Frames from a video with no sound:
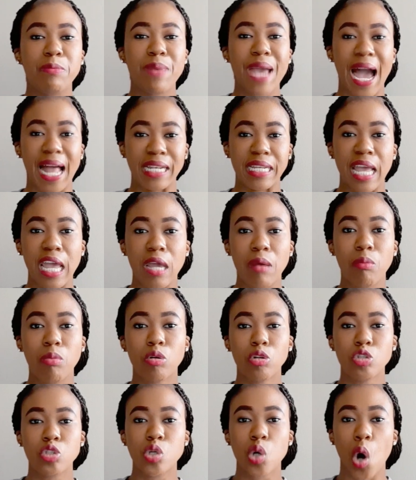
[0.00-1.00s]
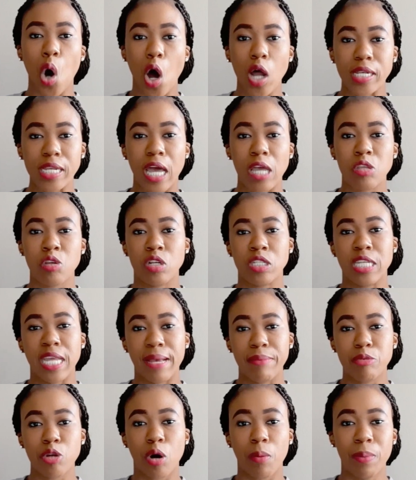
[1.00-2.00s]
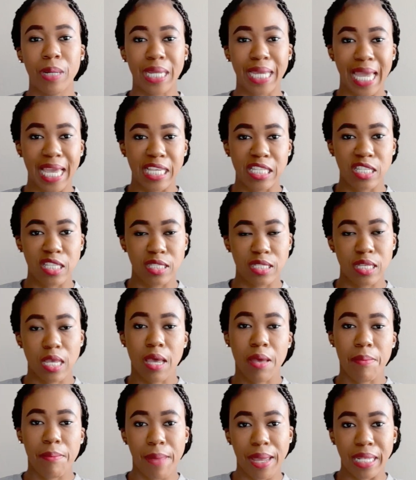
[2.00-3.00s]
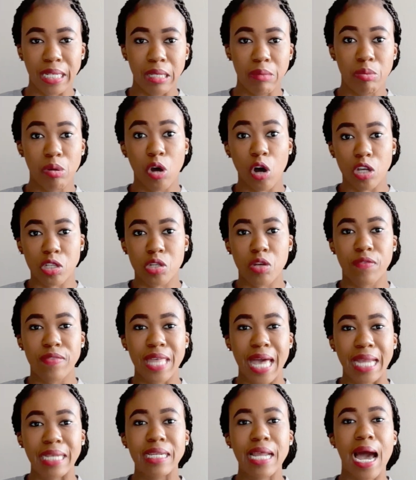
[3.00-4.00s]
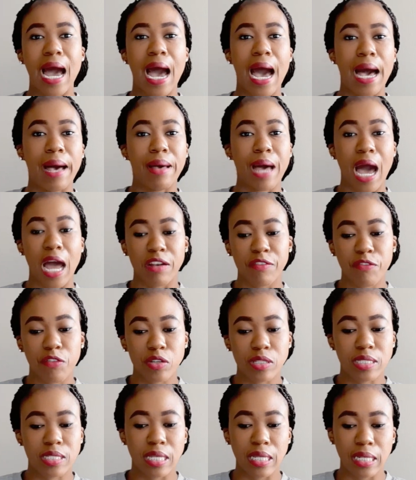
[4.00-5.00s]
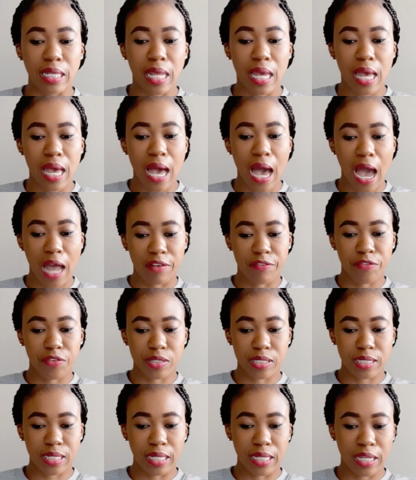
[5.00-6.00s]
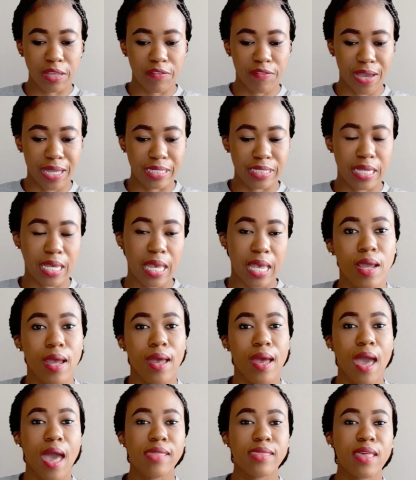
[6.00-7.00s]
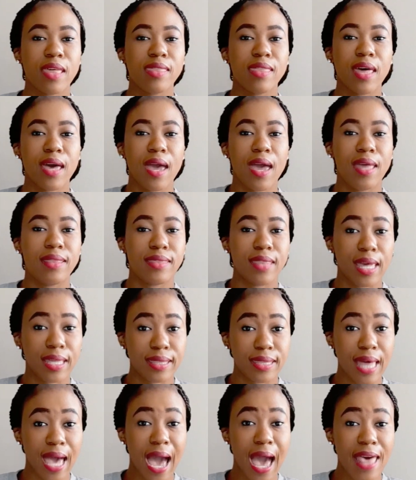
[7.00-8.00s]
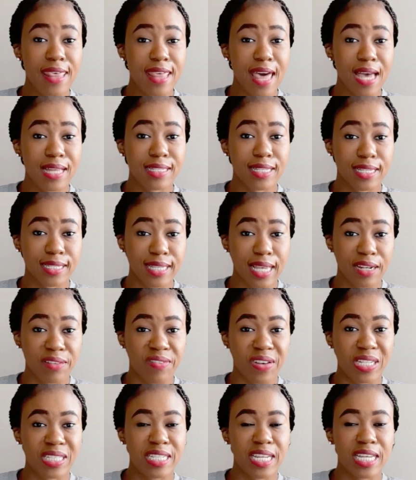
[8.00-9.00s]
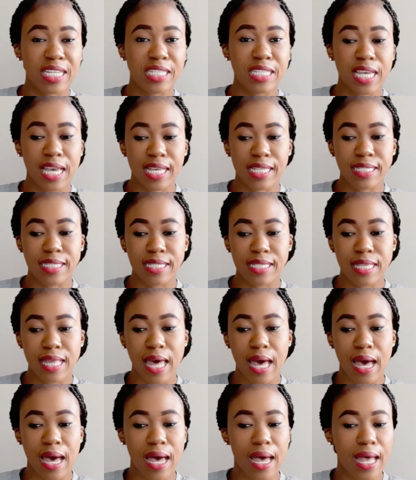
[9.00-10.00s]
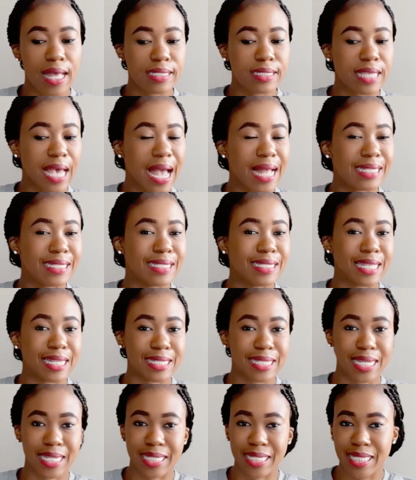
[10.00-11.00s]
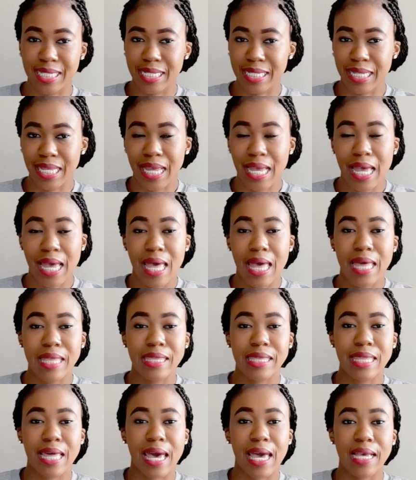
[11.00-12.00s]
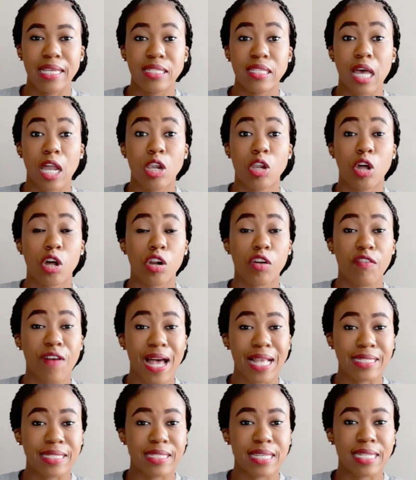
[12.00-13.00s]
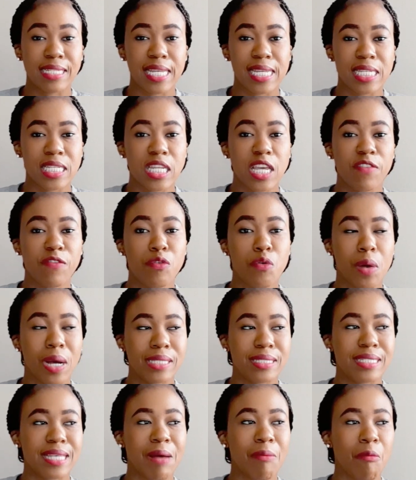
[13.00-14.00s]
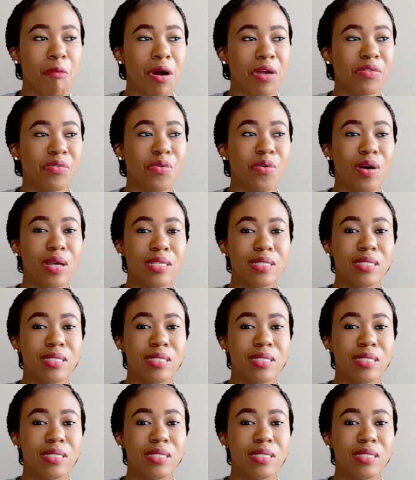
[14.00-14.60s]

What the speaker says: unable to honor your debt obligations, mainly because of that unforeseen event. And then the other disadvantage is it's uncertainty. There is a lot of uncertainty. If you are someone who